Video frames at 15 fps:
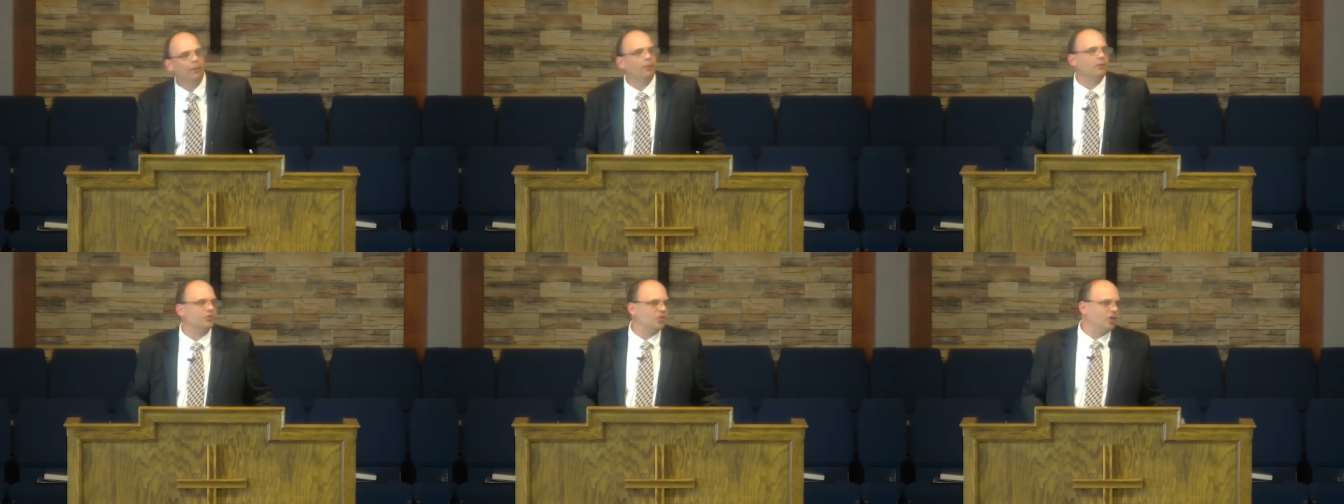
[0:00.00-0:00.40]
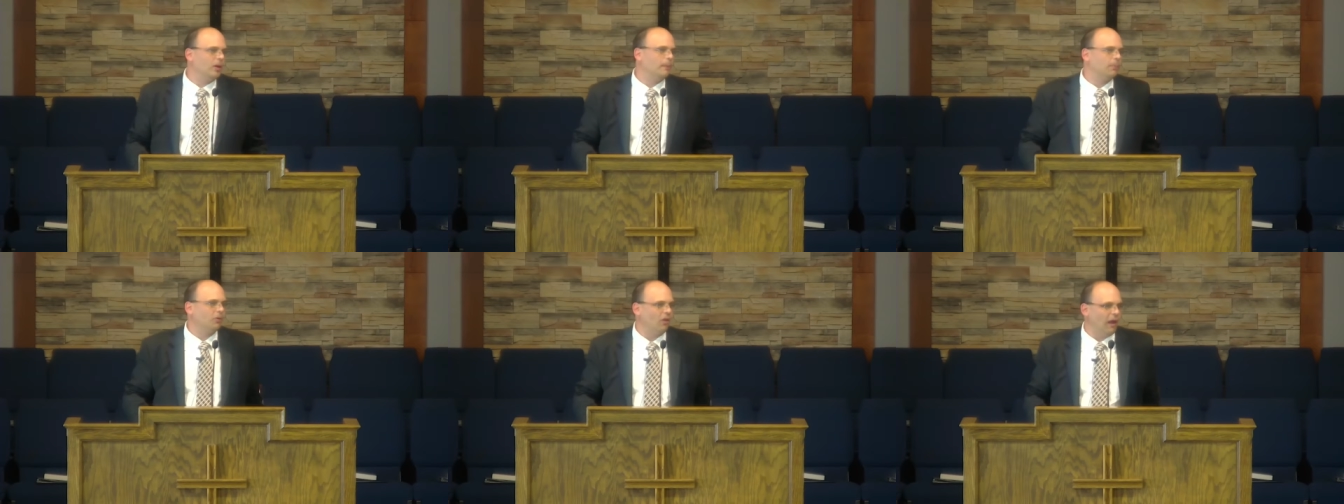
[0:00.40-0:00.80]
to
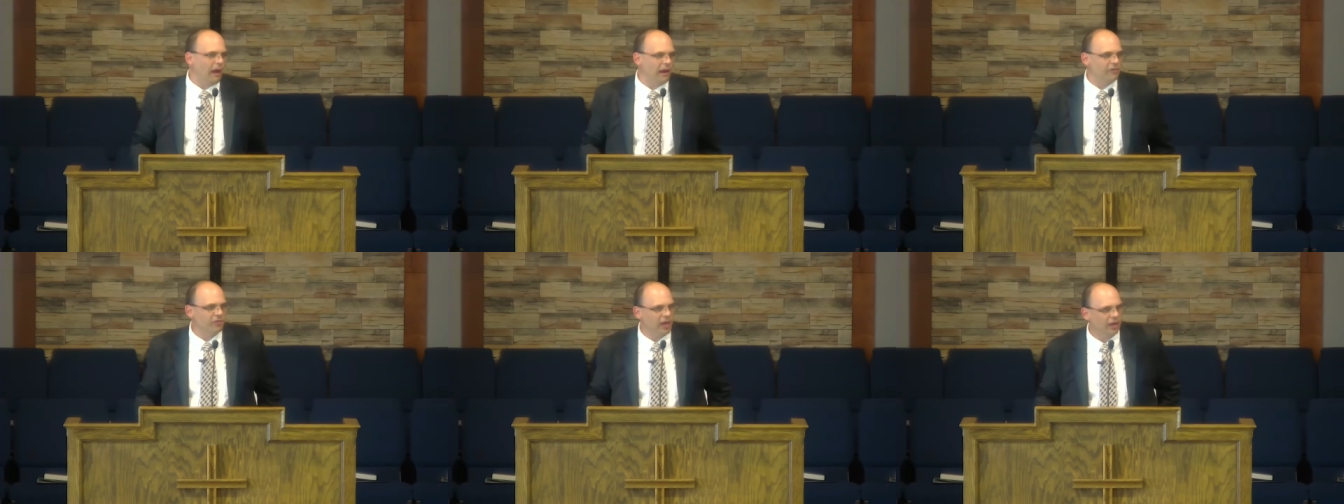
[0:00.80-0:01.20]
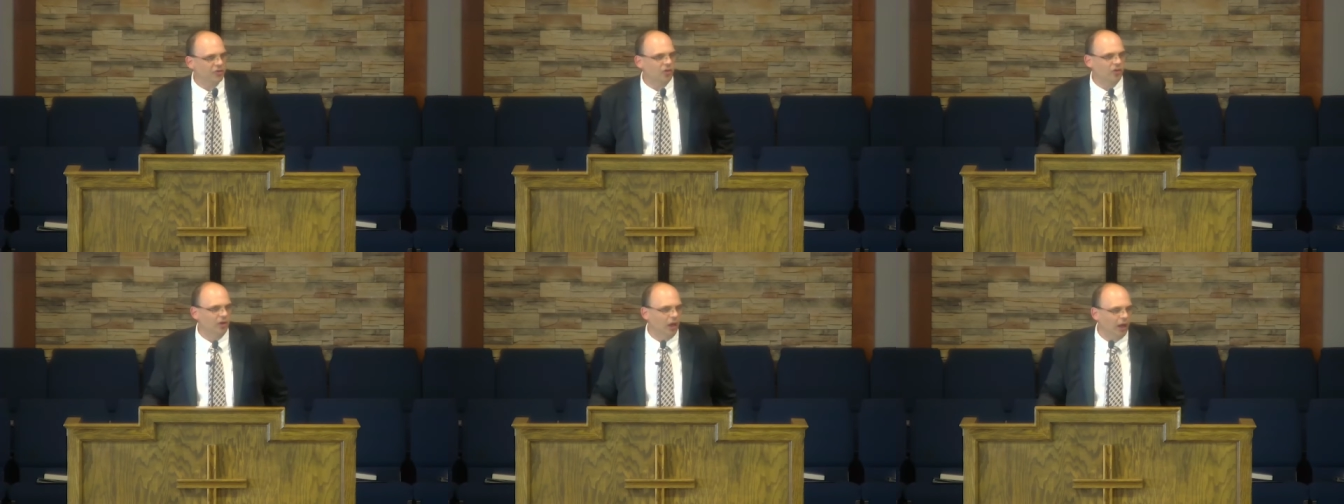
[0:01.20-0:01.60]
apply that
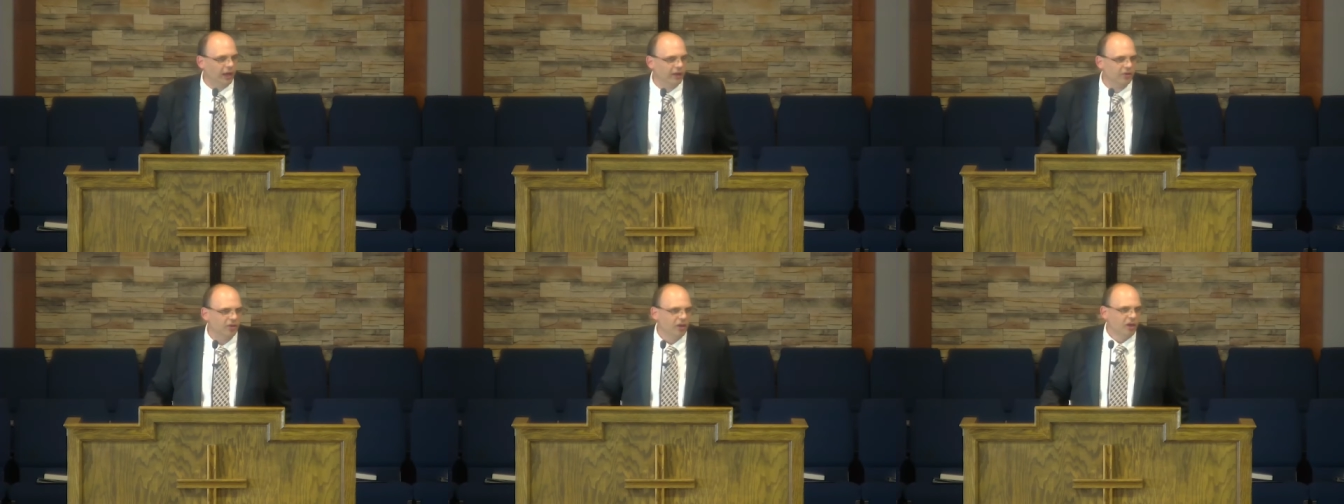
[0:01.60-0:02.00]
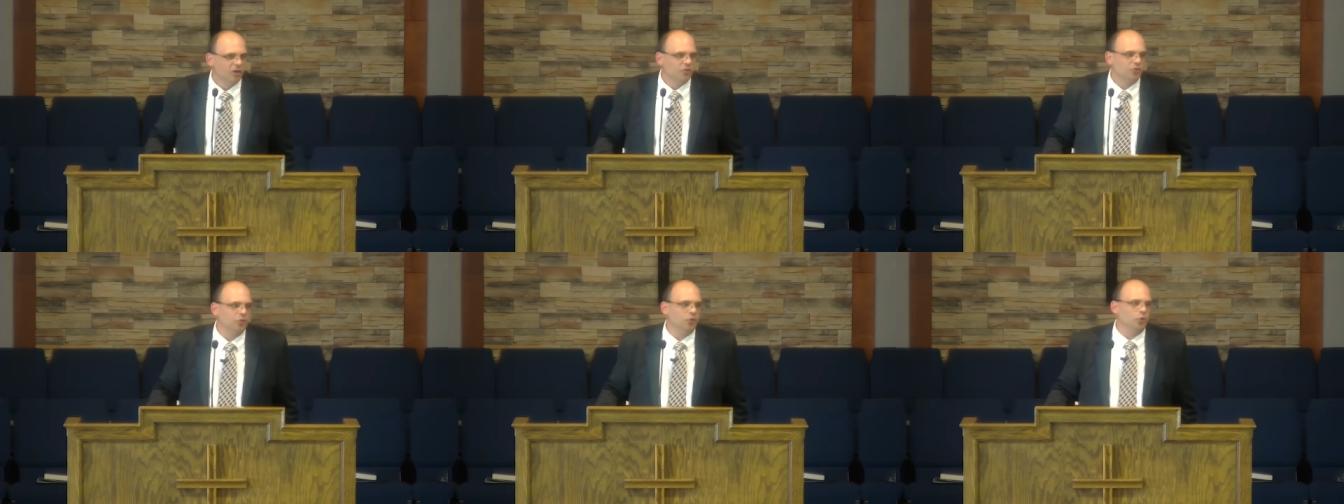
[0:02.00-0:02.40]
tonight
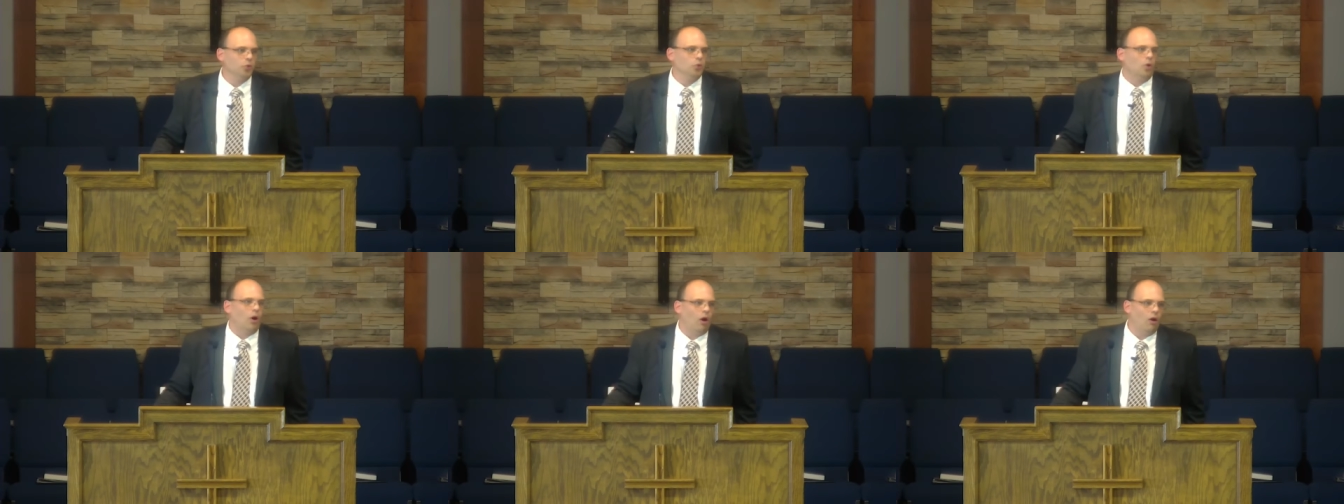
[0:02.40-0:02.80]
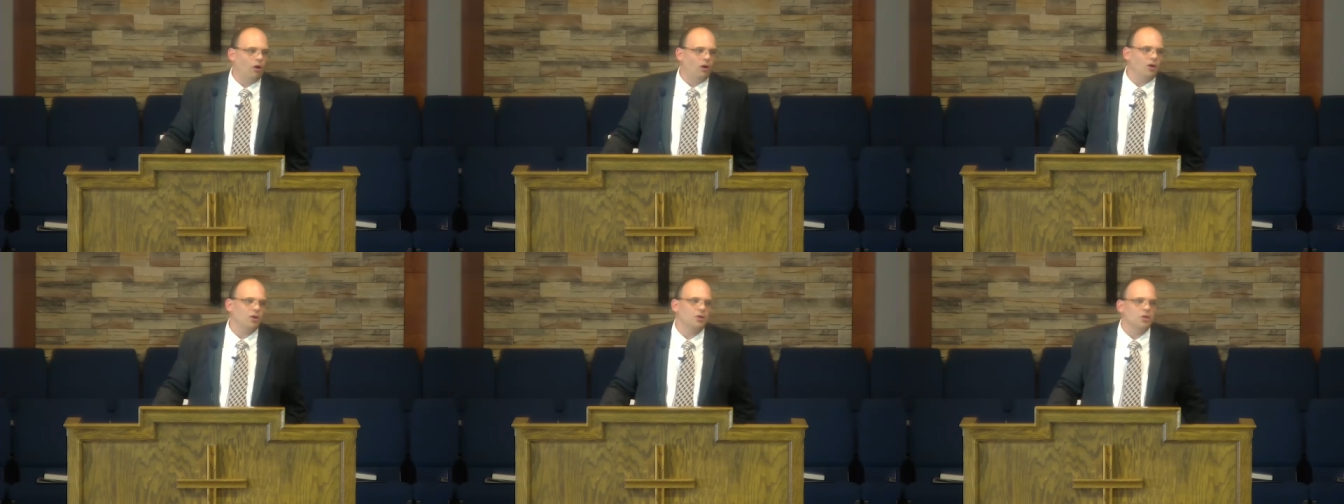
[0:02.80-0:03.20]
to
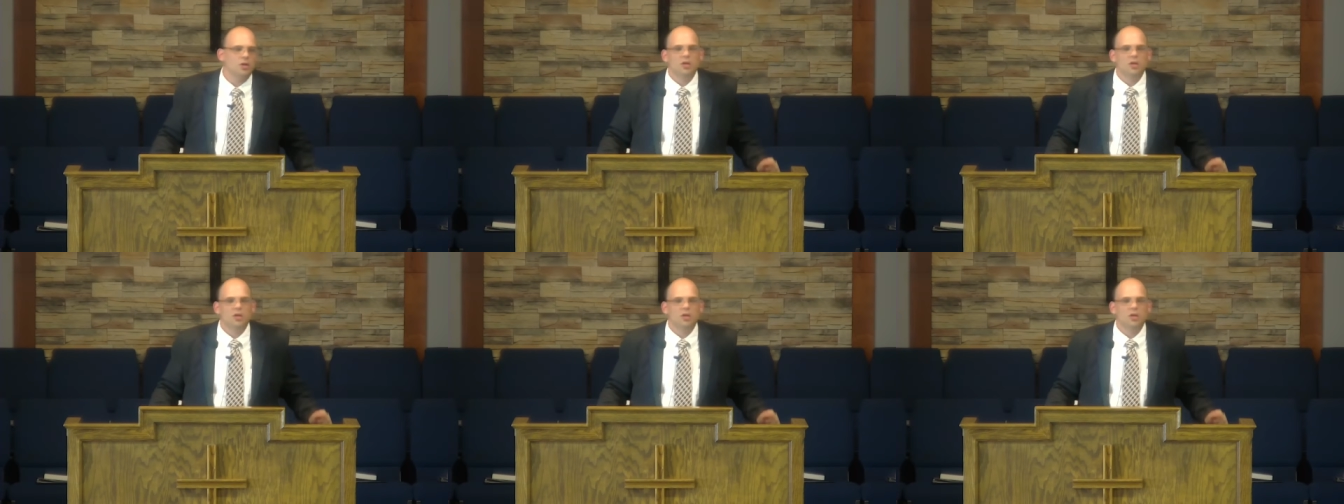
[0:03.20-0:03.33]
our